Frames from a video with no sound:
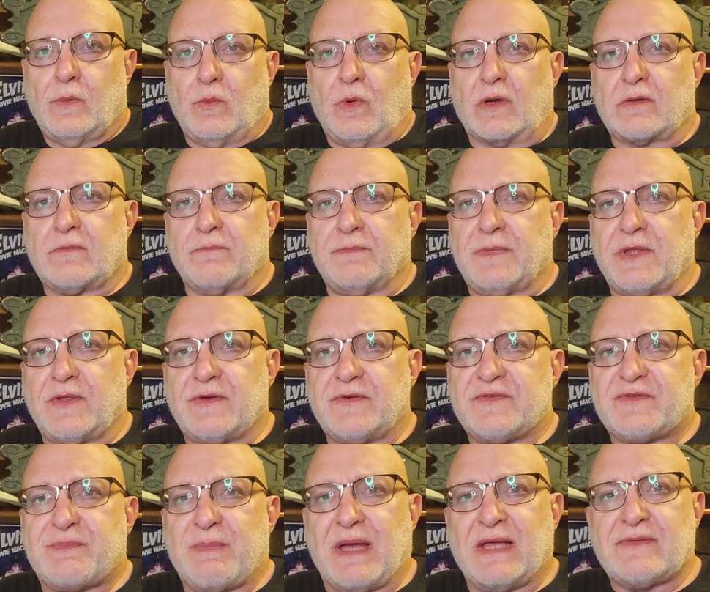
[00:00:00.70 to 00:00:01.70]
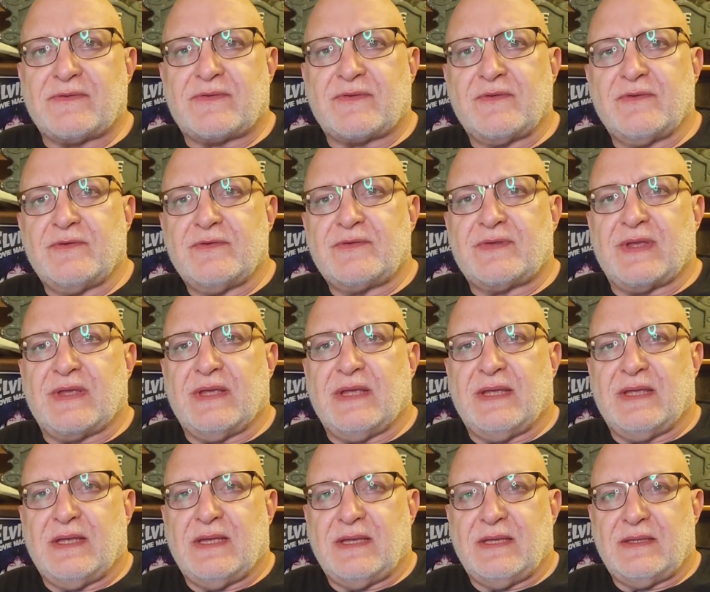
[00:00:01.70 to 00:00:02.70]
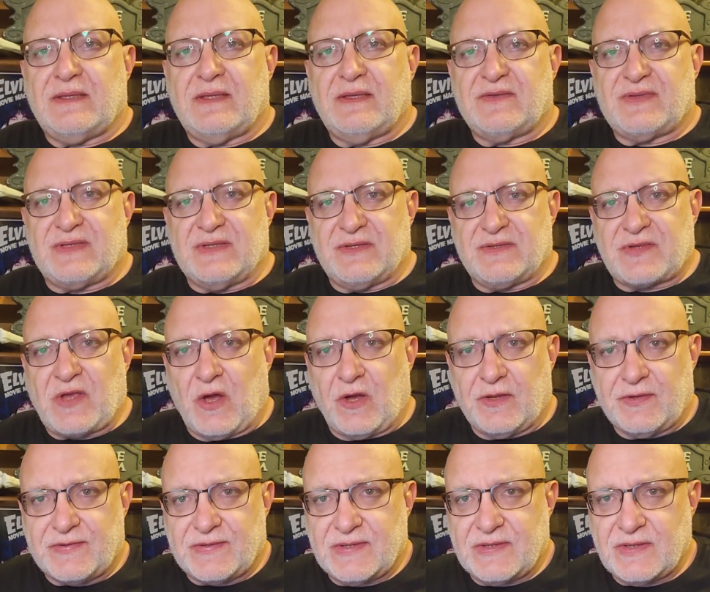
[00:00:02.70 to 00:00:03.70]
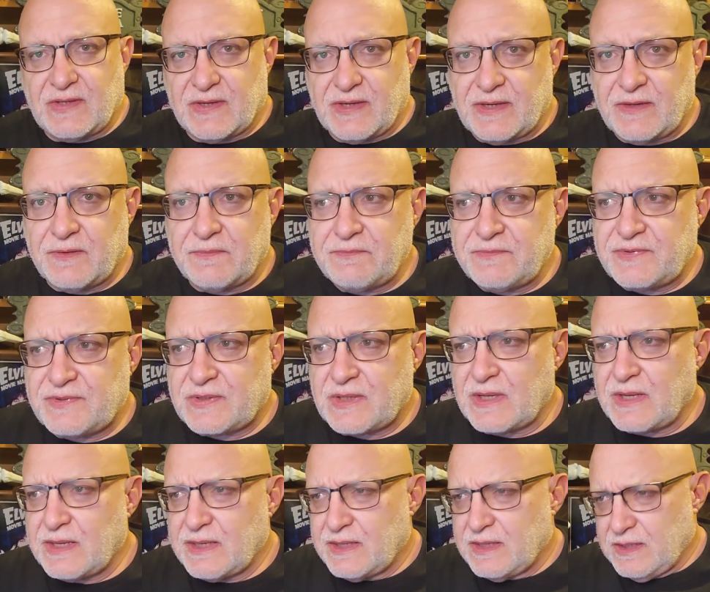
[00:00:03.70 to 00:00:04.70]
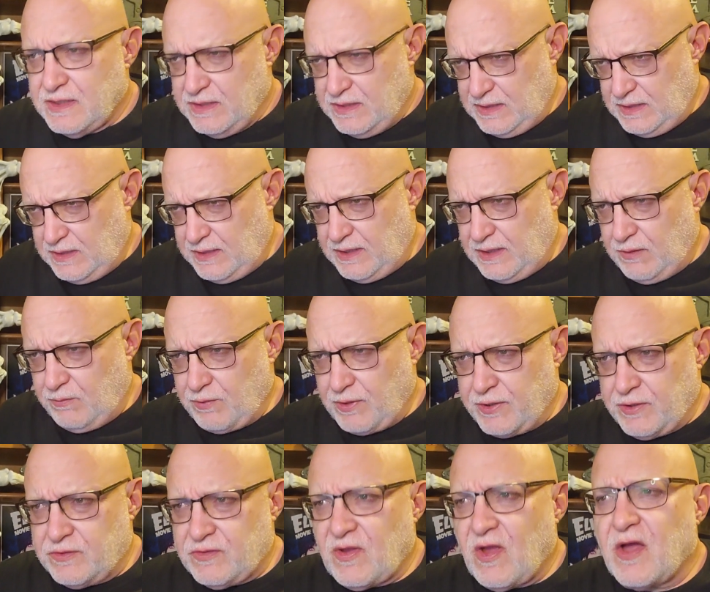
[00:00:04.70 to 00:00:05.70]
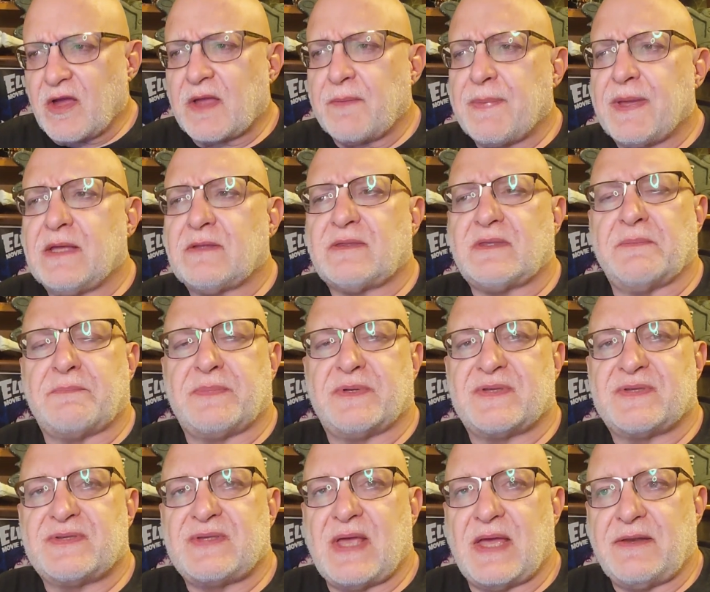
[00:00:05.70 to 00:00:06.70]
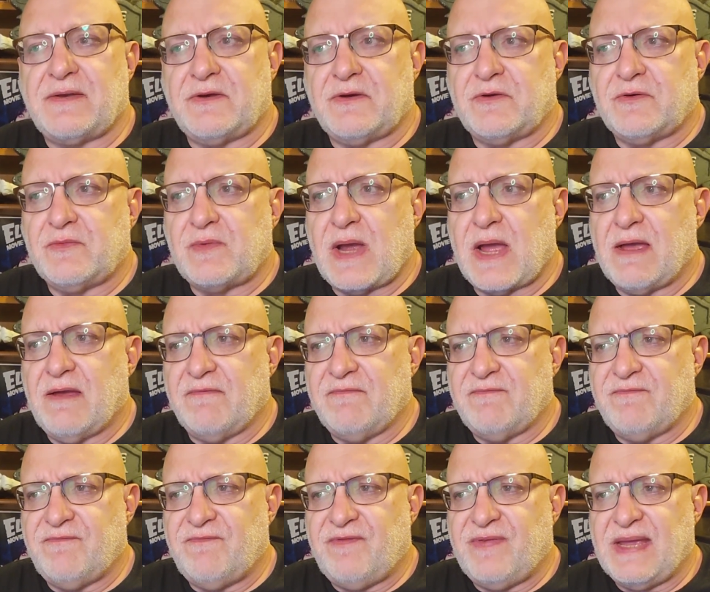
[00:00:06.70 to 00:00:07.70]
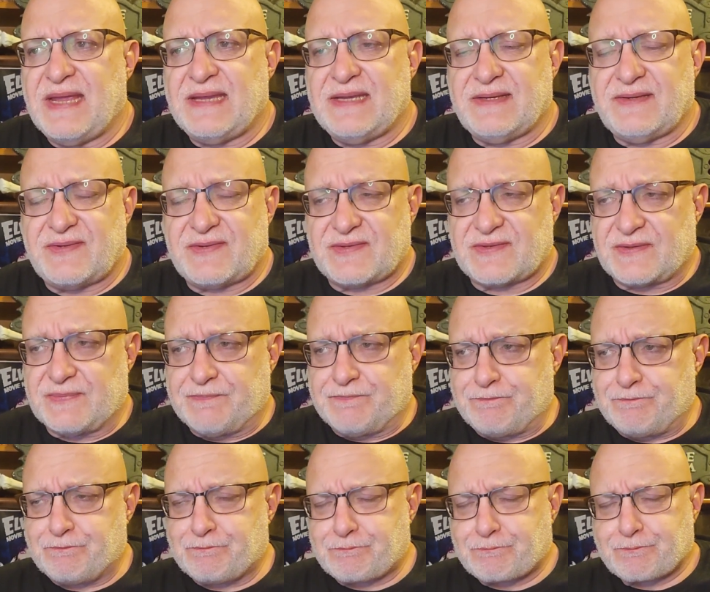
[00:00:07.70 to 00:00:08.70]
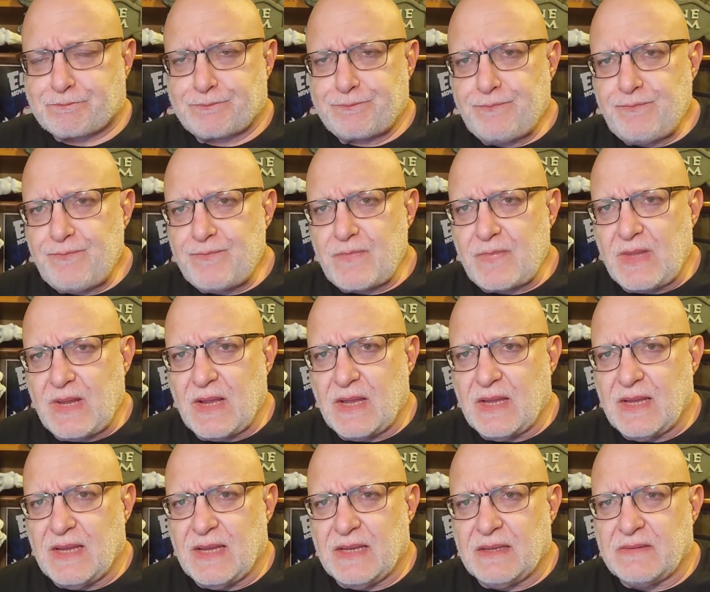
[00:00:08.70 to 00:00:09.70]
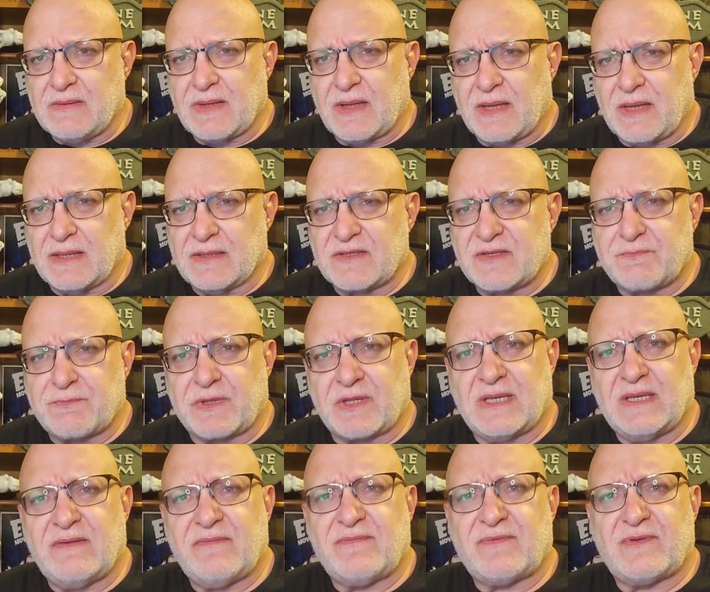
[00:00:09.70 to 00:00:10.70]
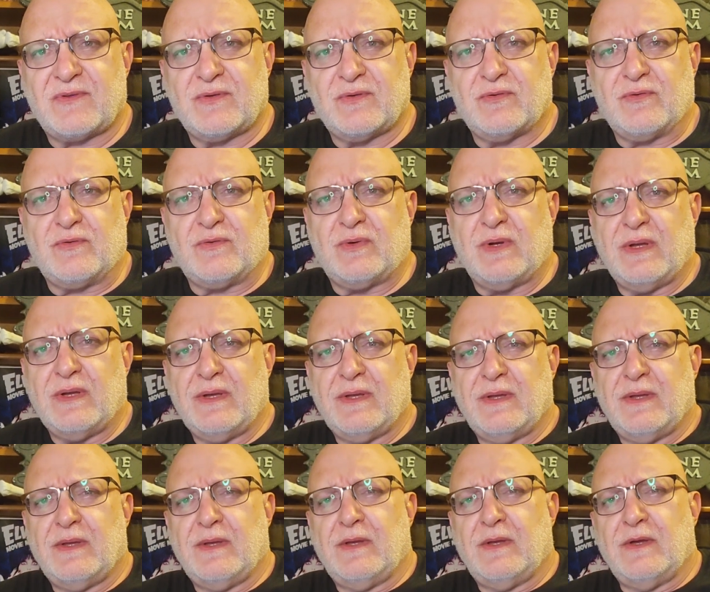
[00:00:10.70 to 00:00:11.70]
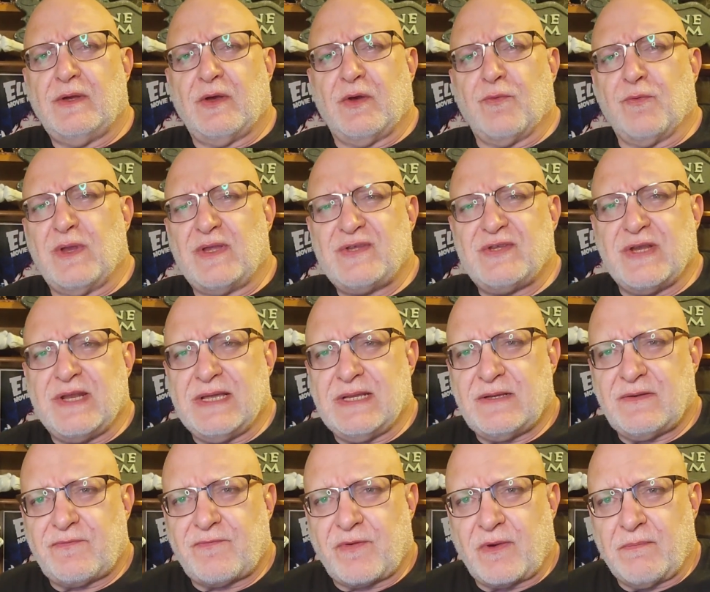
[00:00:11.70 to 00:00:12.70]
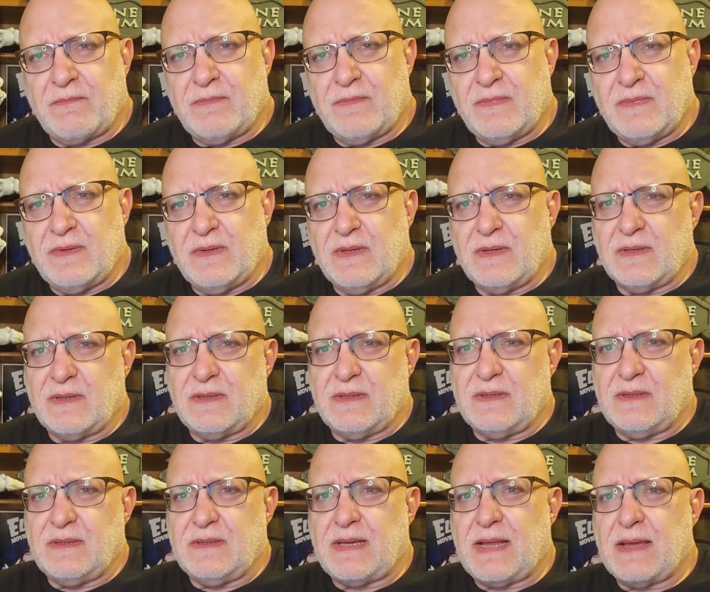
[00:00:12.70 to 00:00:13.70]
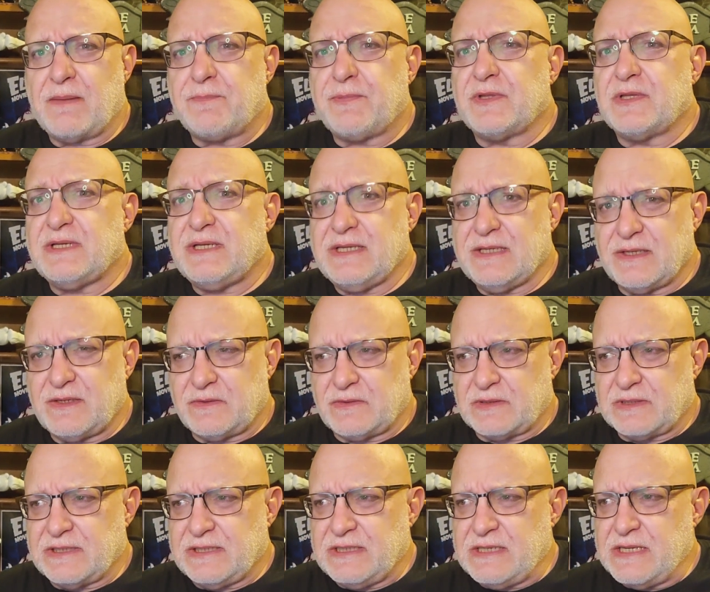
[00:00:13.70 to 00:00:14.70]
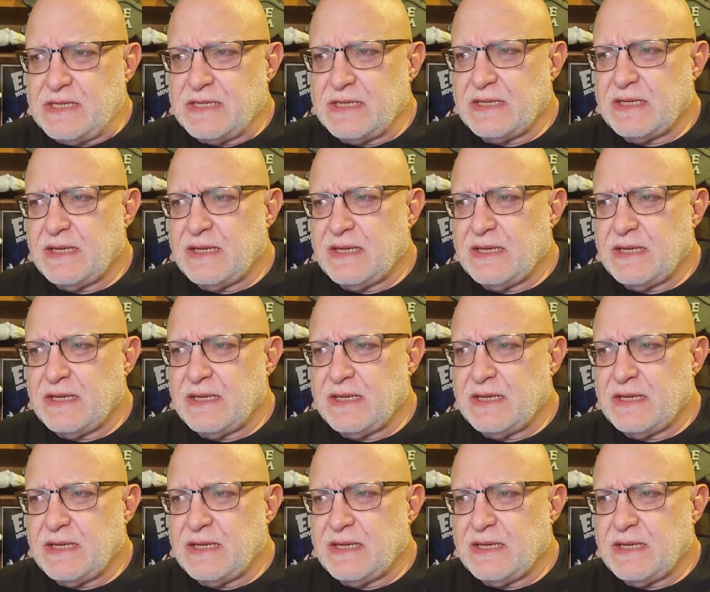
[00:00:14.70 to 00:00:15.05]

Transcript: Welcome Miller's Monsters and this is Haunted Items. Uh, we're going to talk about the Bassano vase and uh, it's believed to originated from Napoli, Italy